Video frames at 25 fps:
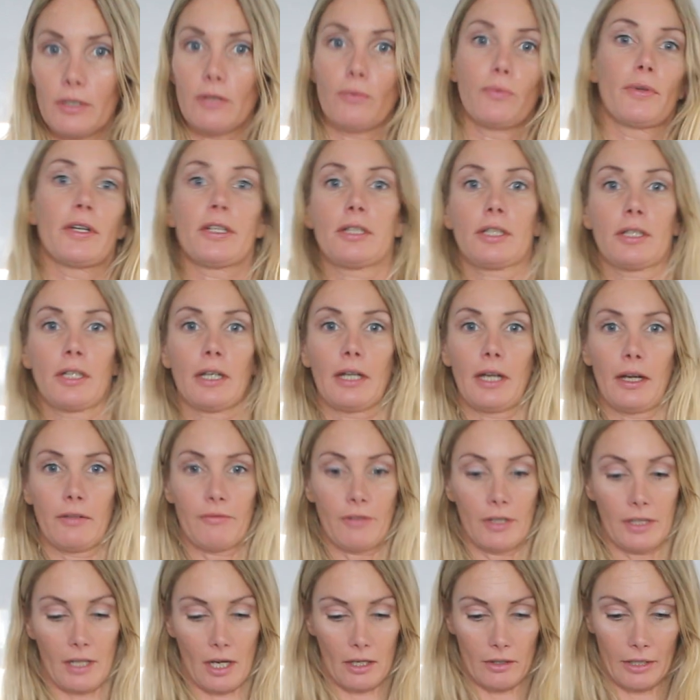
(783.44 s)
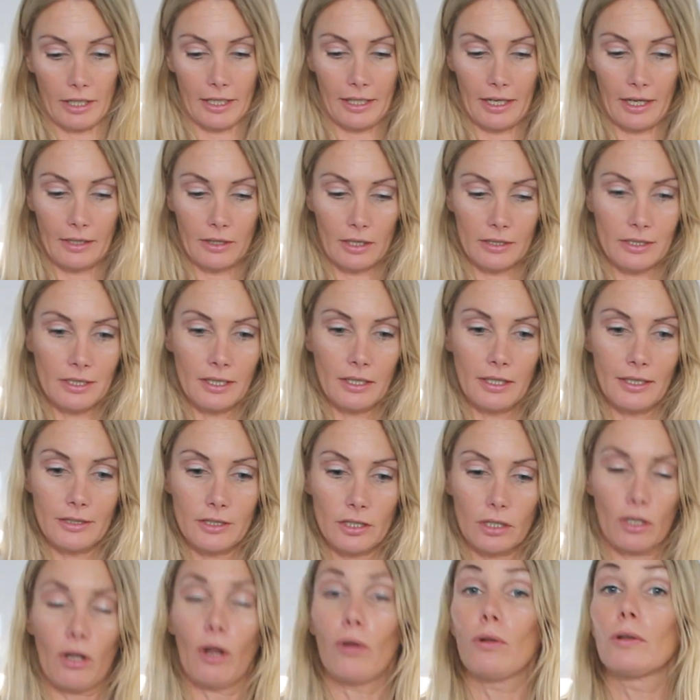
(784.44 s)
a whisk every now and again until
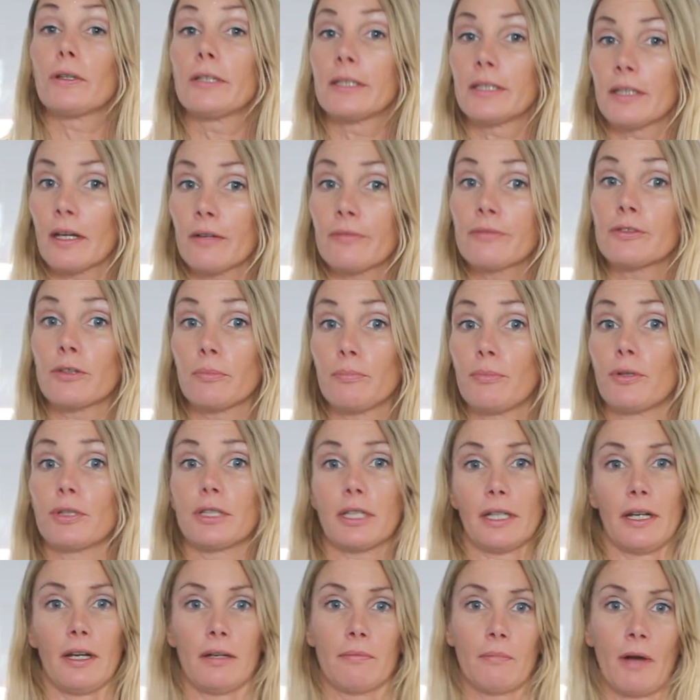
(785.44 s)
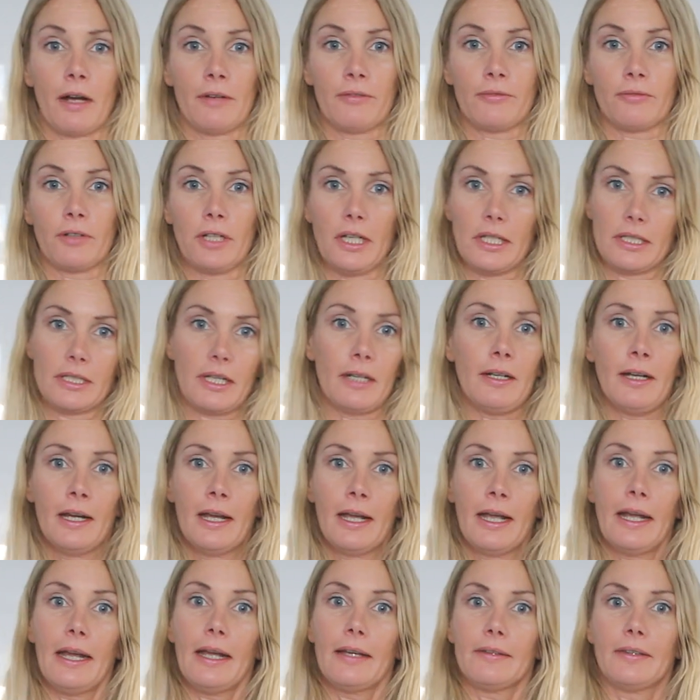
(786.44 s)
it's cold enough to put in my freezer.
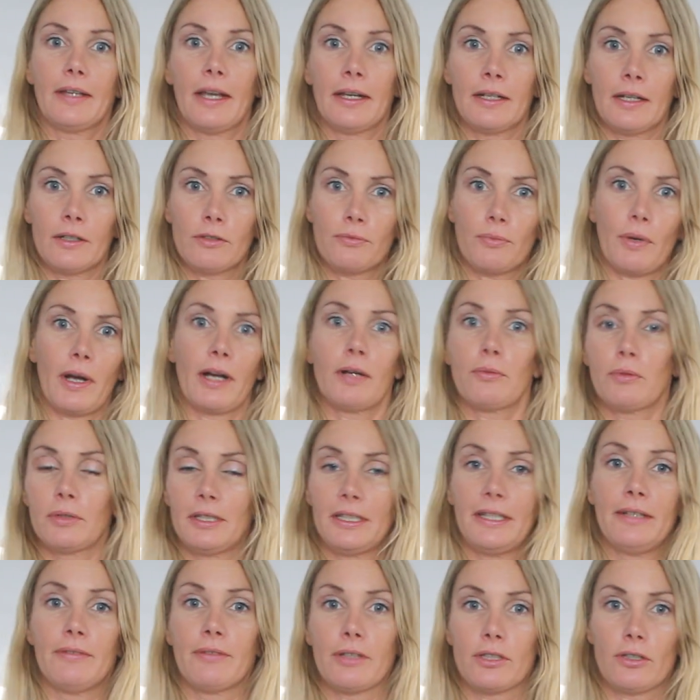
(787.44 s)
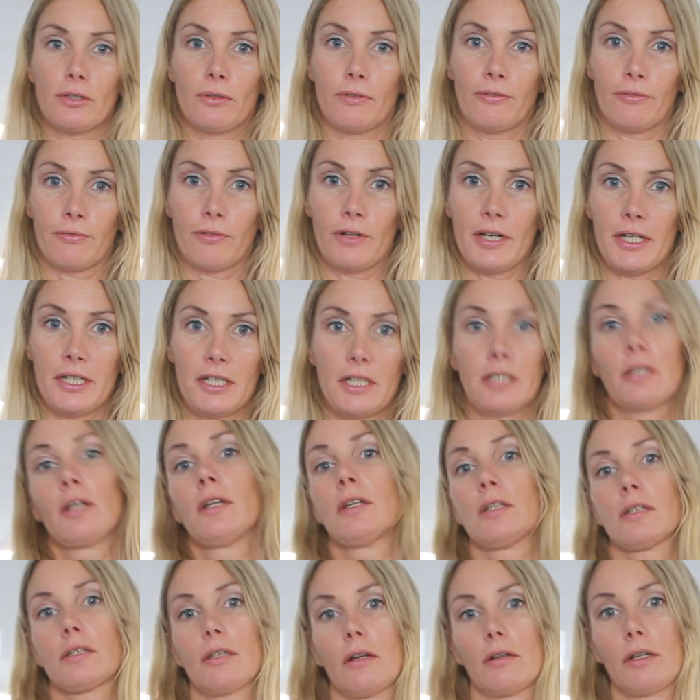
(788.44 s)
Then I will leave it to freeze
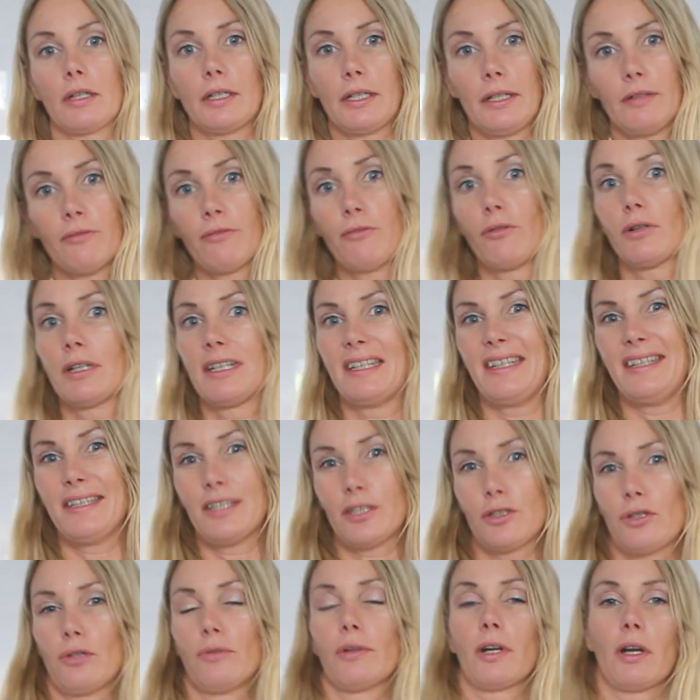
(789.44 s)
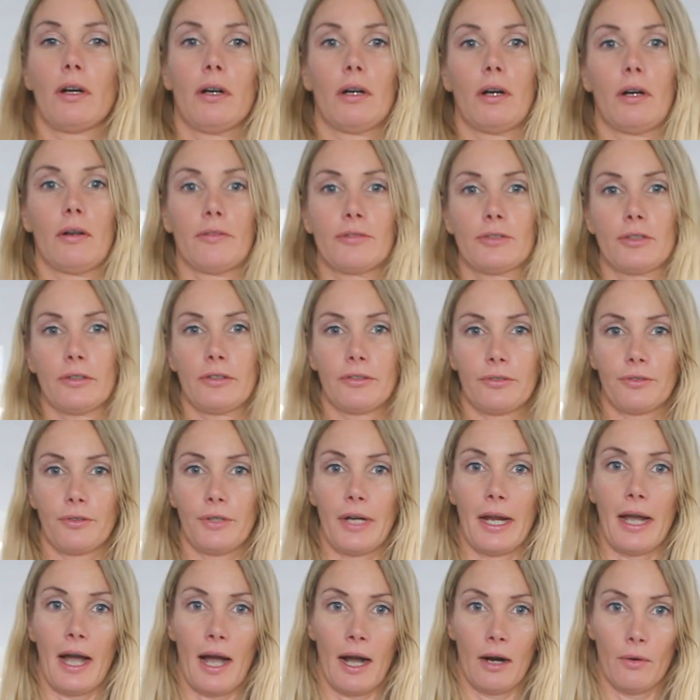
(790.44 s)
solidly for at least 2.5 to
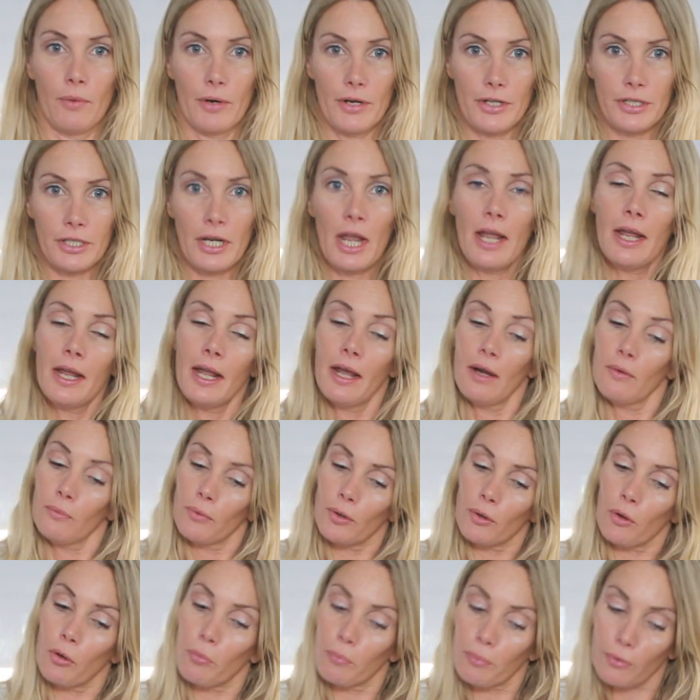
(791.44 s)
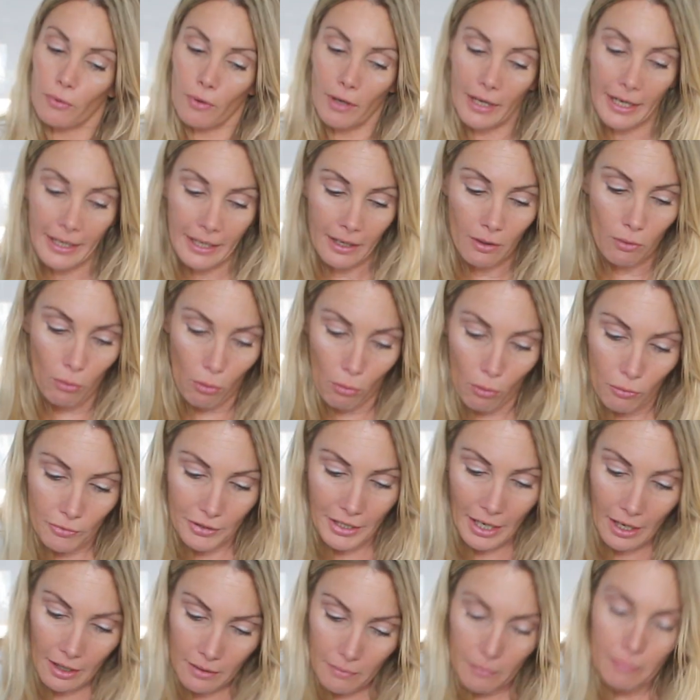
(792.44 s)
3 hours. We will break all
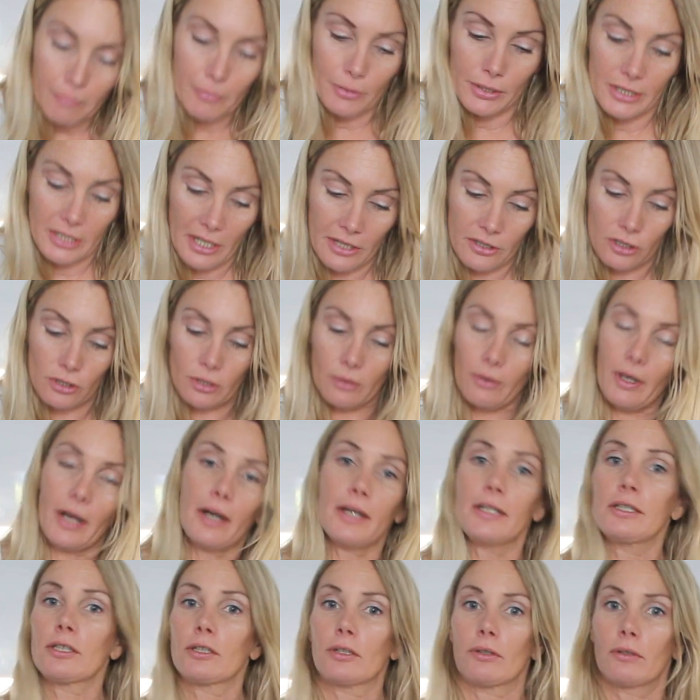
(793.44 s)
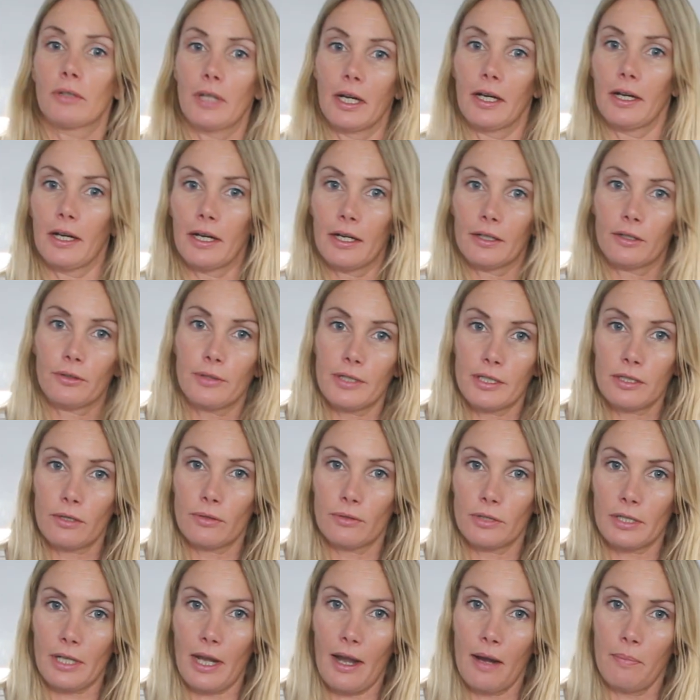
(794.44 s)
the potential ice
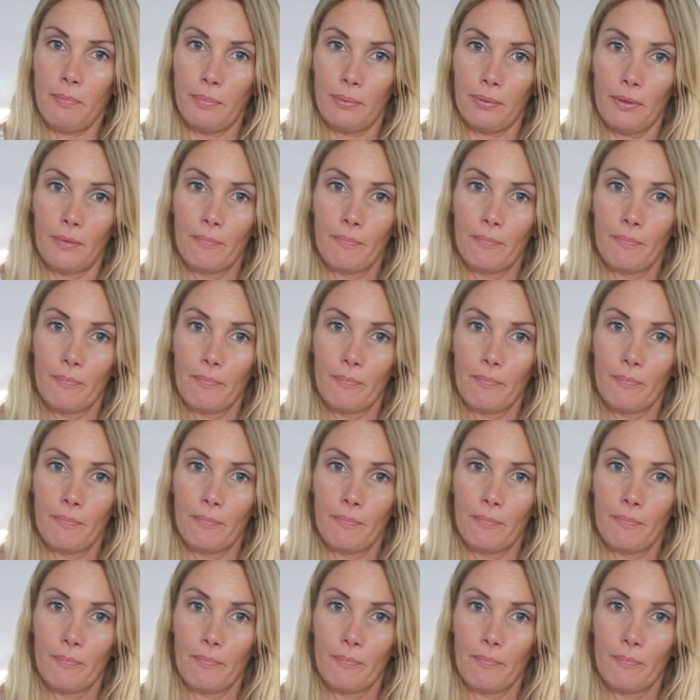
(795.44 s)
crystals up